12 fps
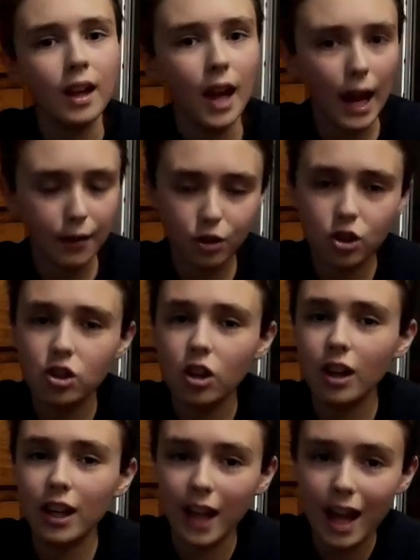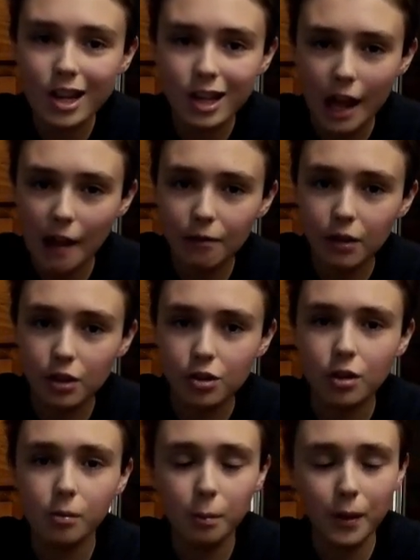And if you're starting to catch catfish,
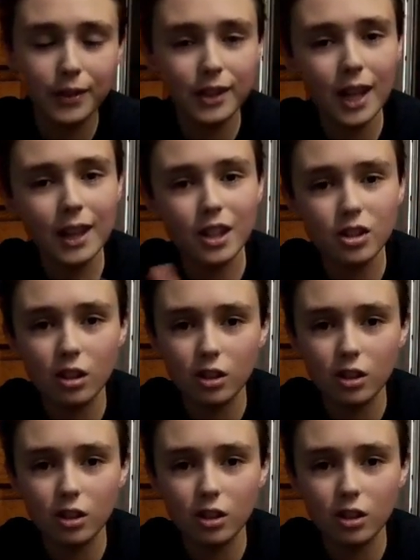but then they start